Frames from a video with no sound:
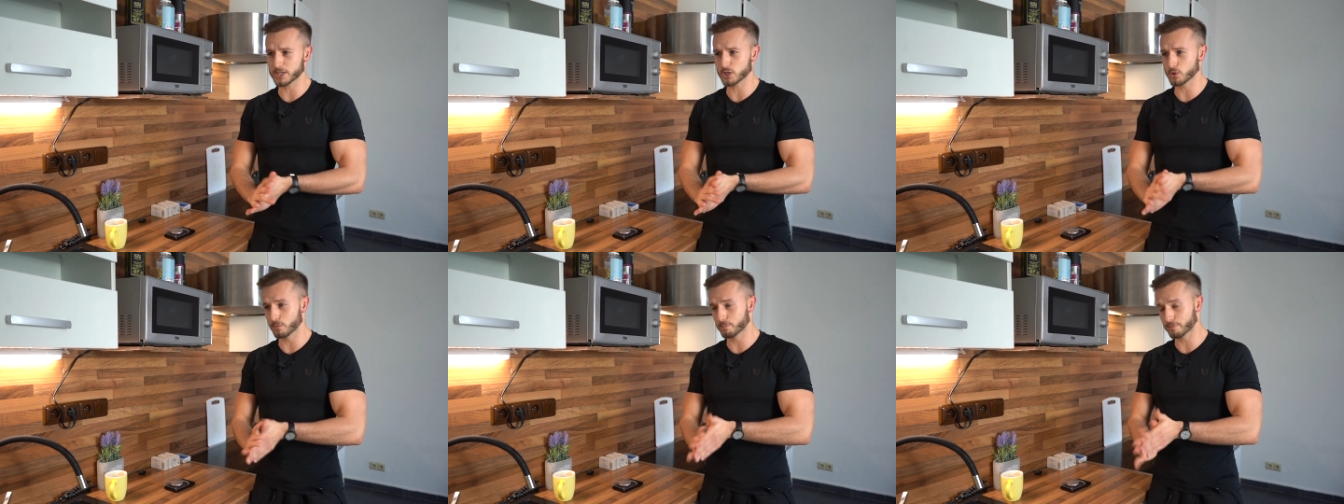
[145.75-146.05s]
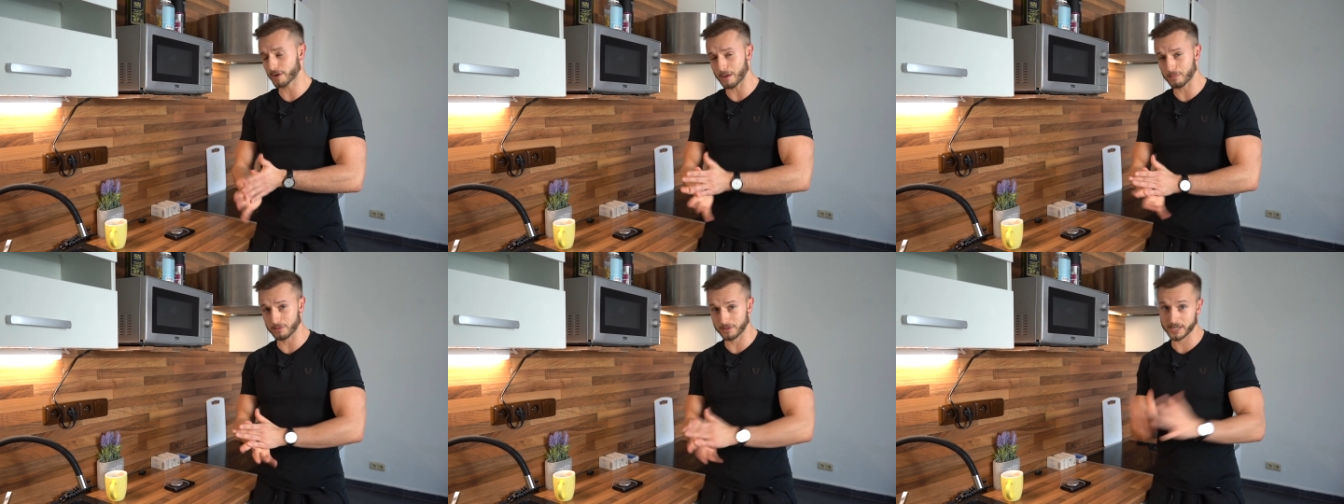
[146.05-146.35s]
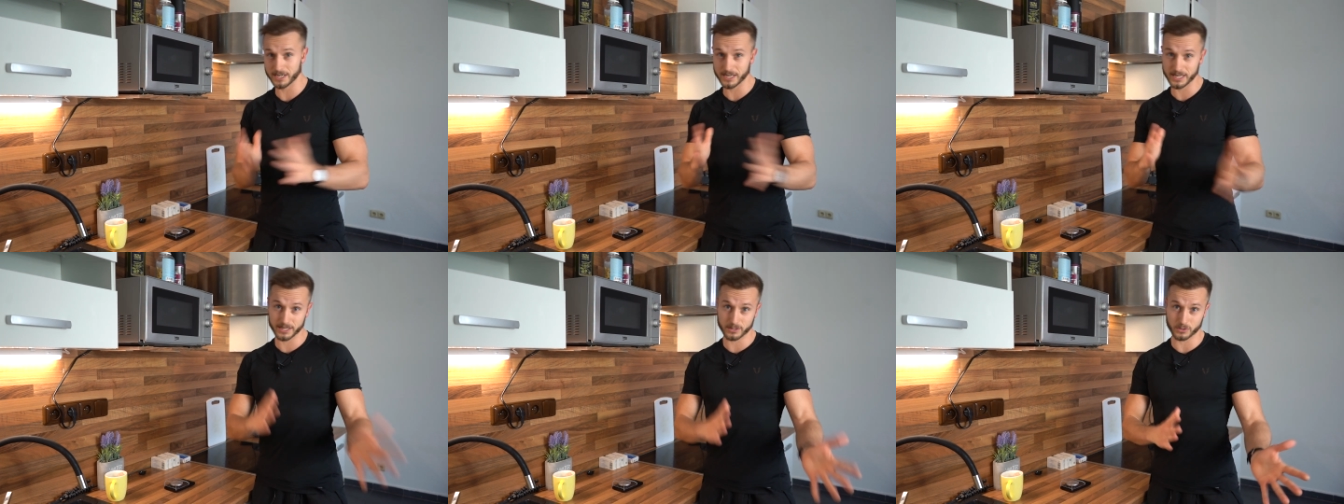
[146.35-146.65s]
You'll
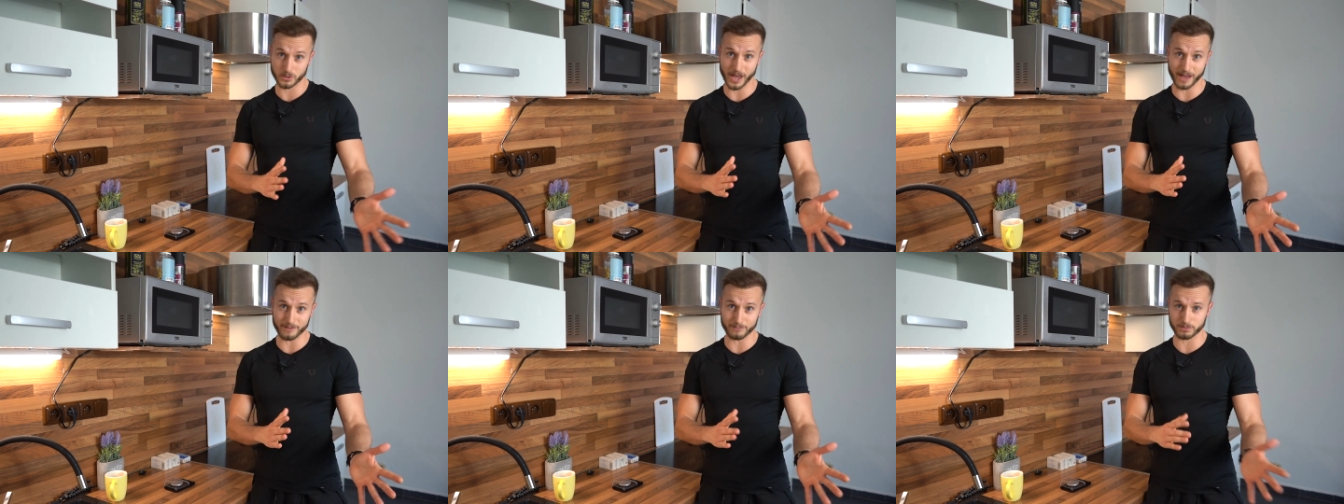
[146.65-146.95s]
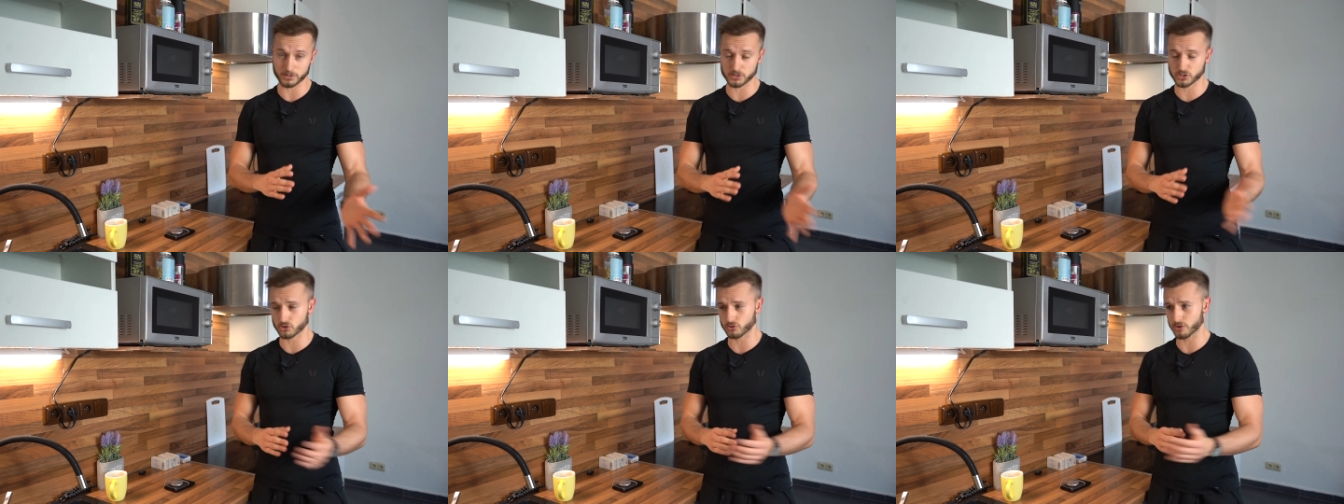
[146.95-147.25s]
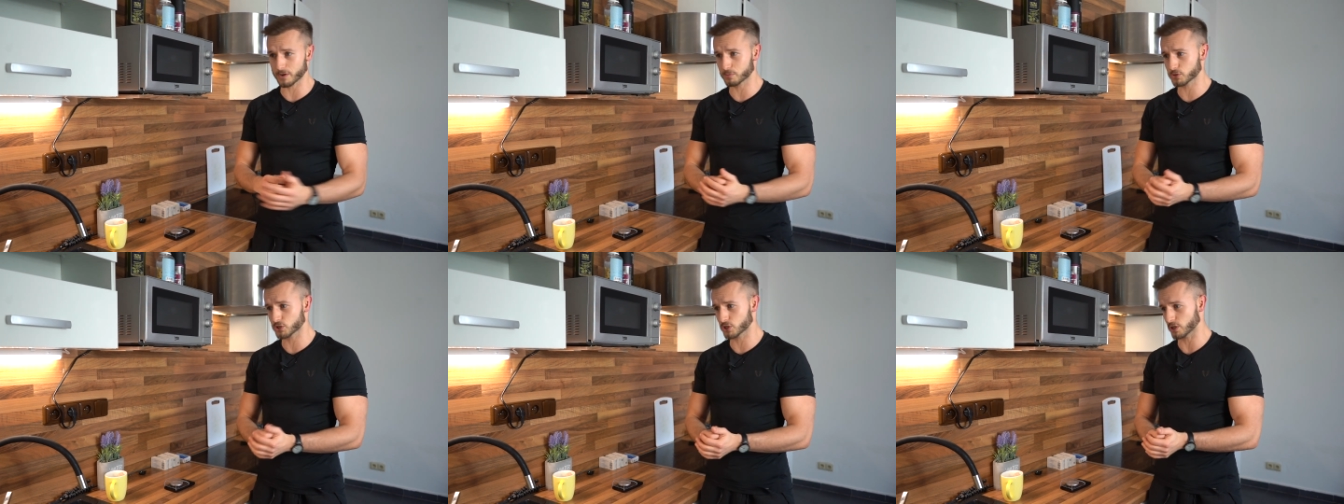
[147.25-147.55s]
probably need to have
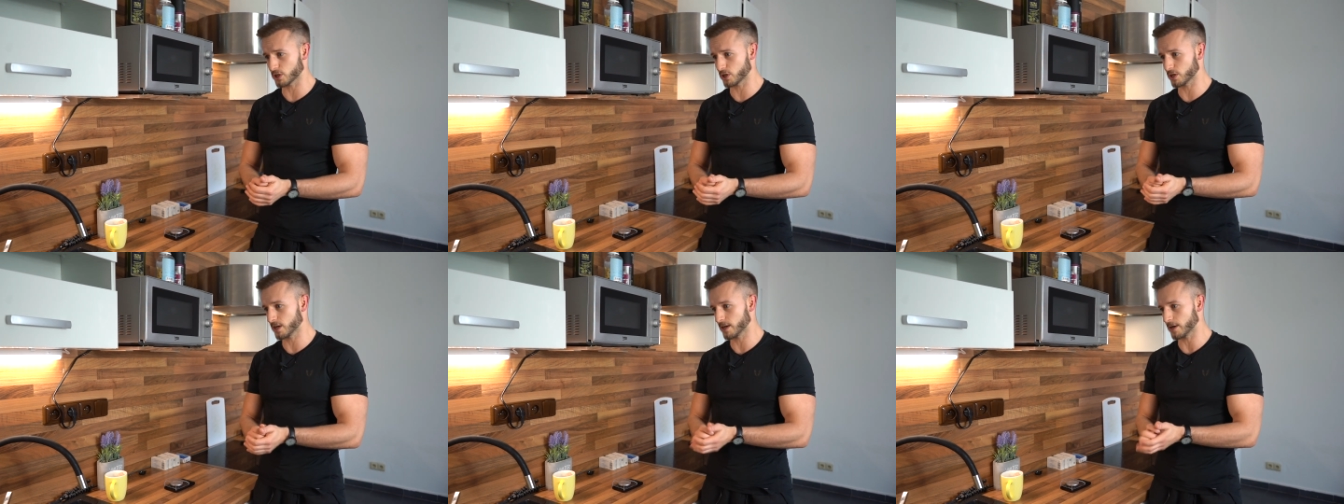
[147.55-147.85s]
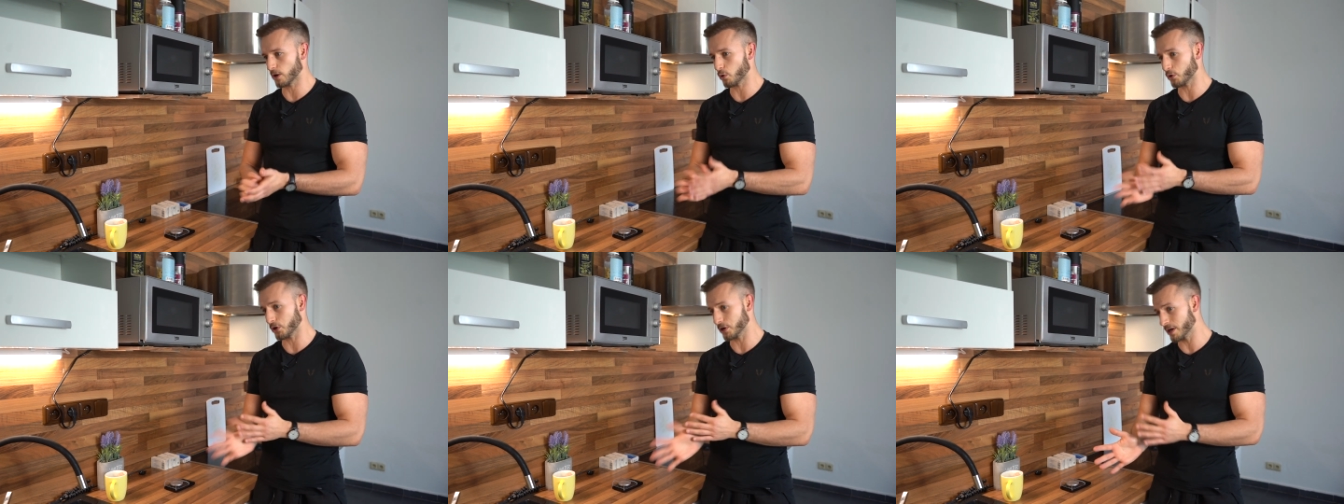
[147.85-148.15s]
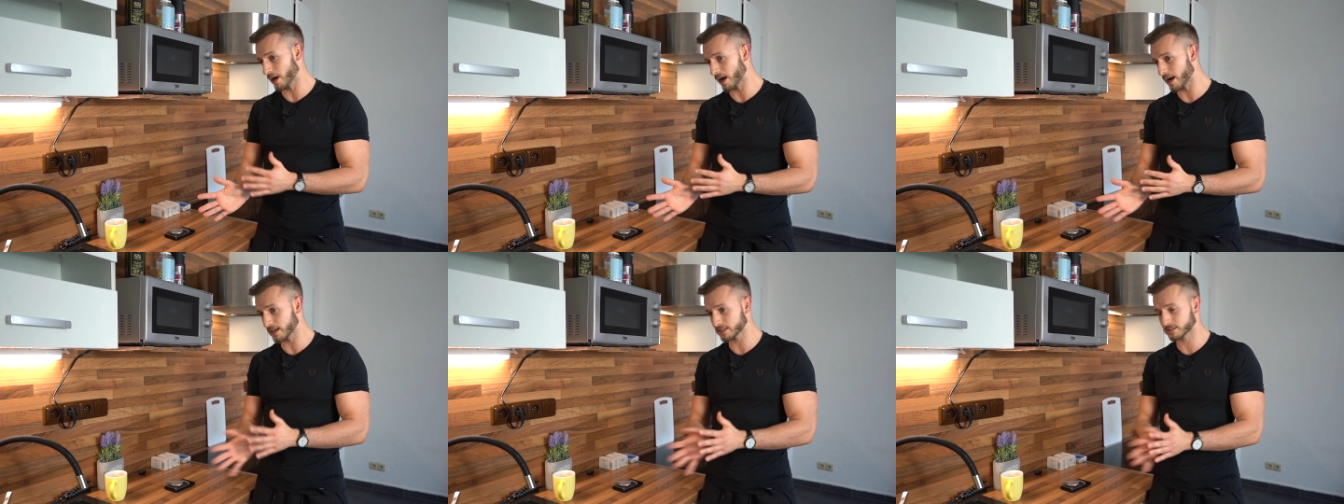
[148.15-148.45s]
prescription or
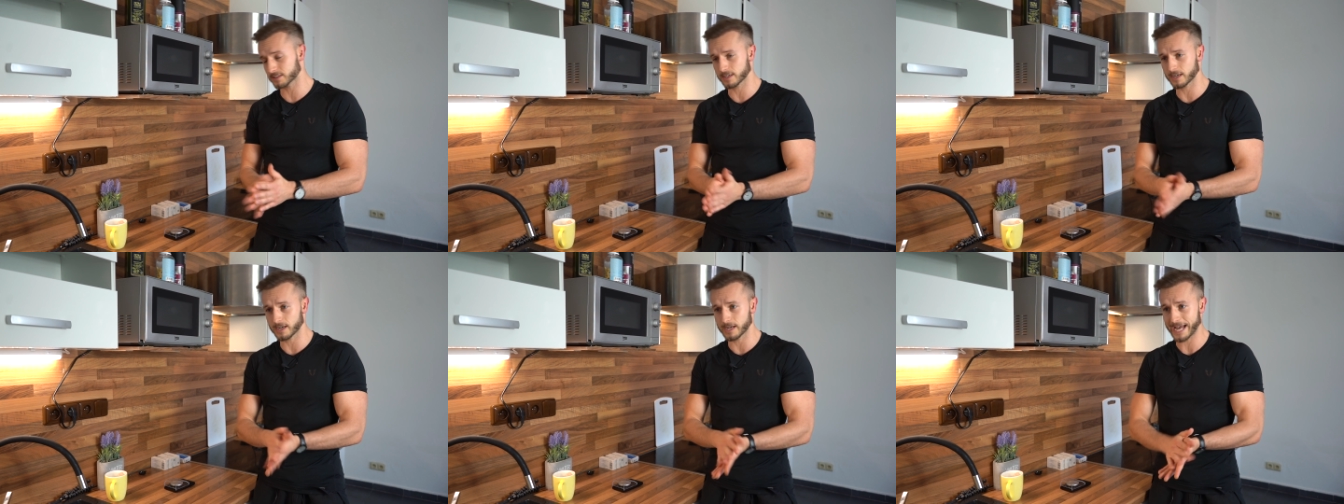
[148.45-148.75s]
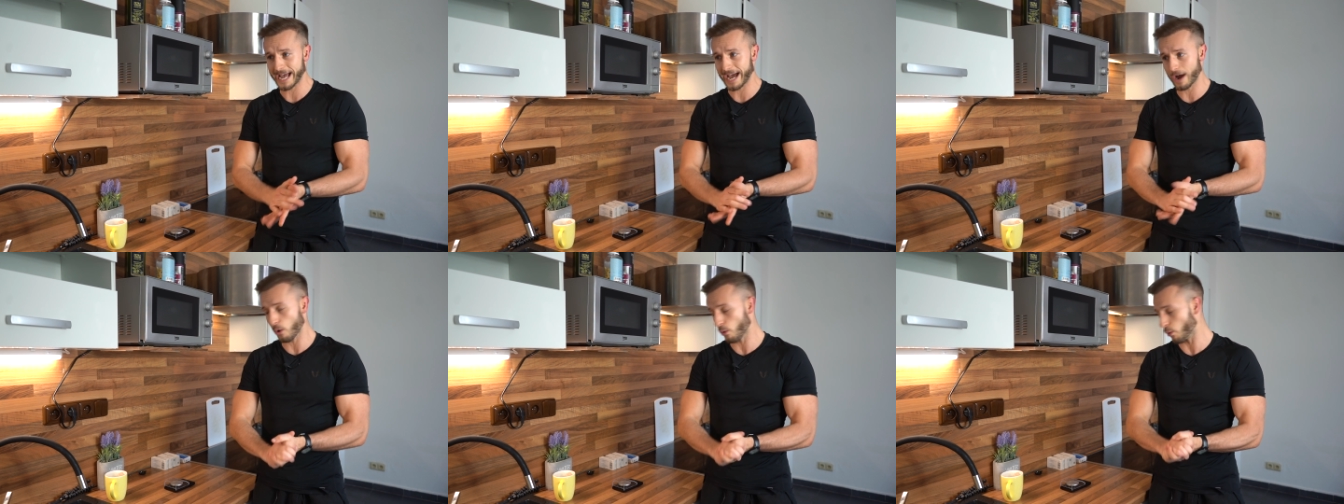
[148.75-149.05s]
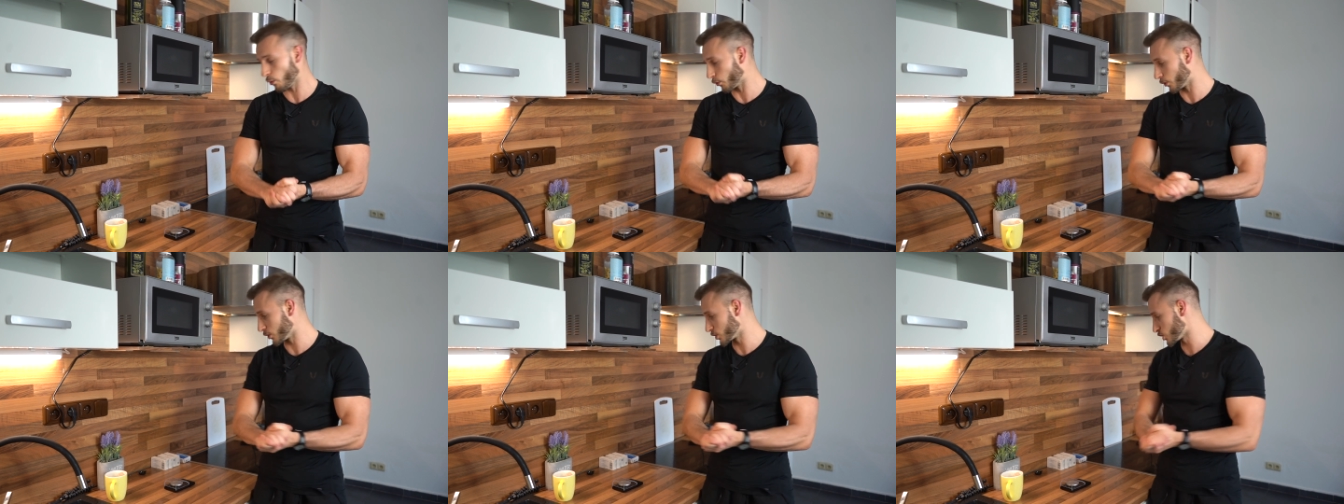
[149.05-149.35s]
not, or